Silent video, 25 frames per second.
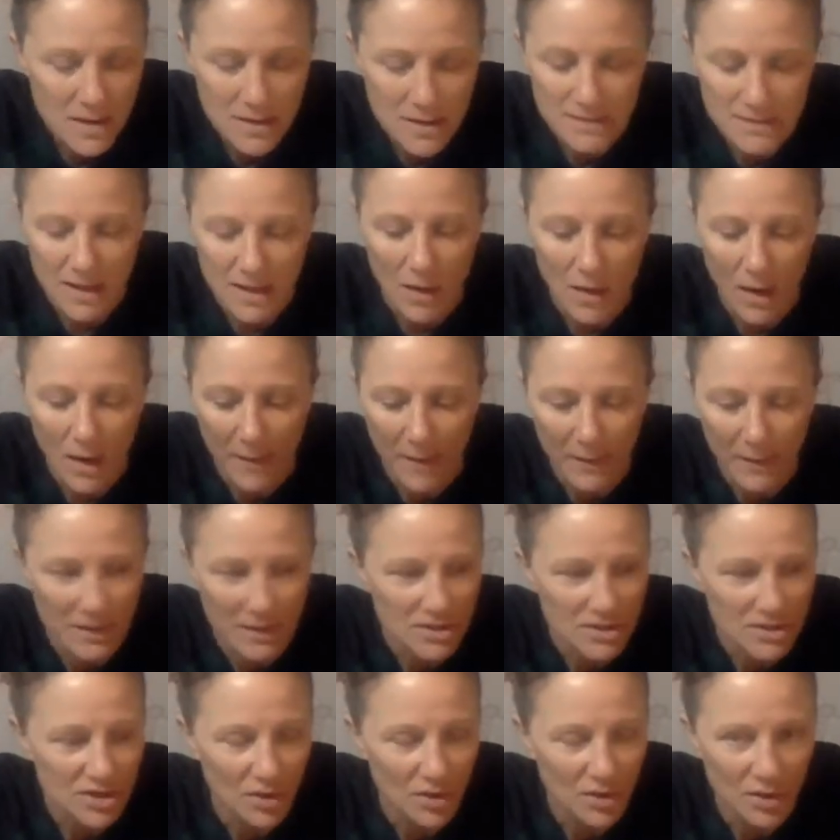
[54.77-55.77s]
So I'm going
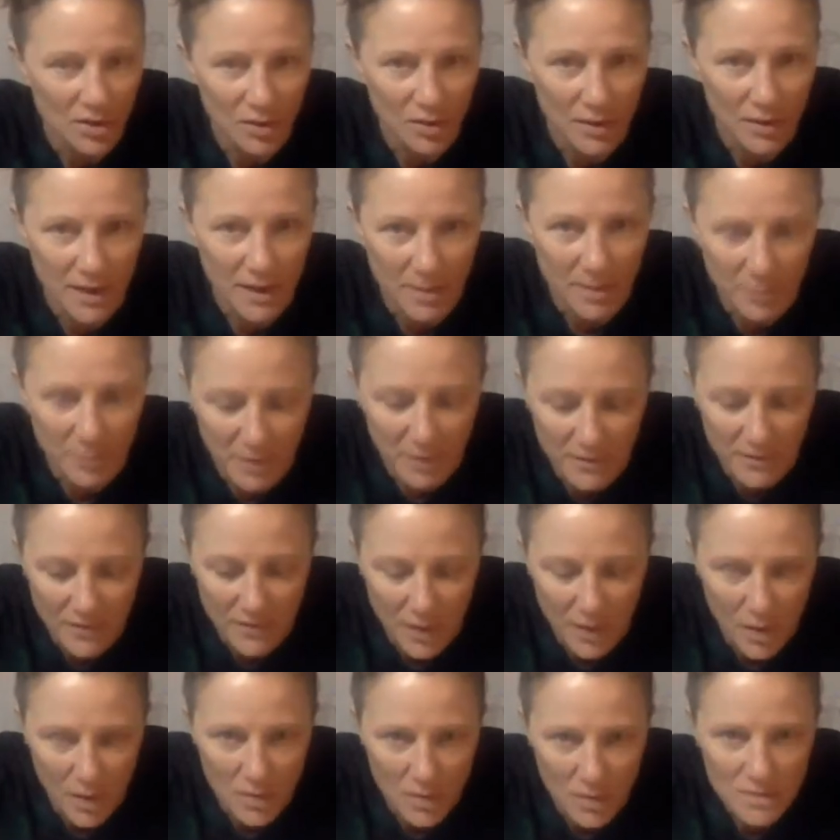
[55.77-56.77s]
to show you a couple of
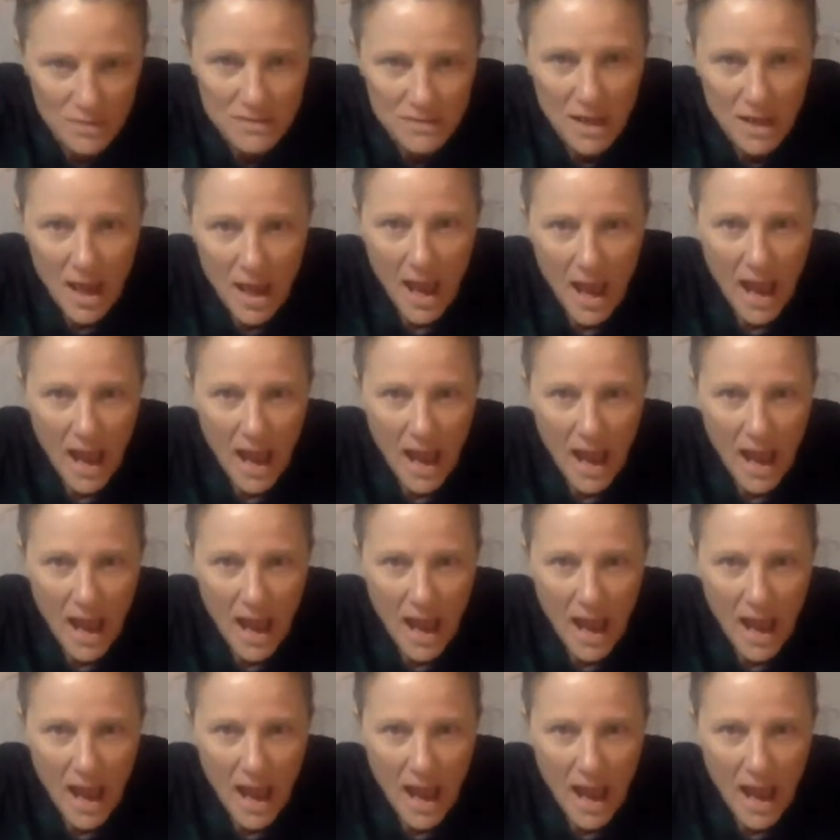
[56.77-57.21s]
those.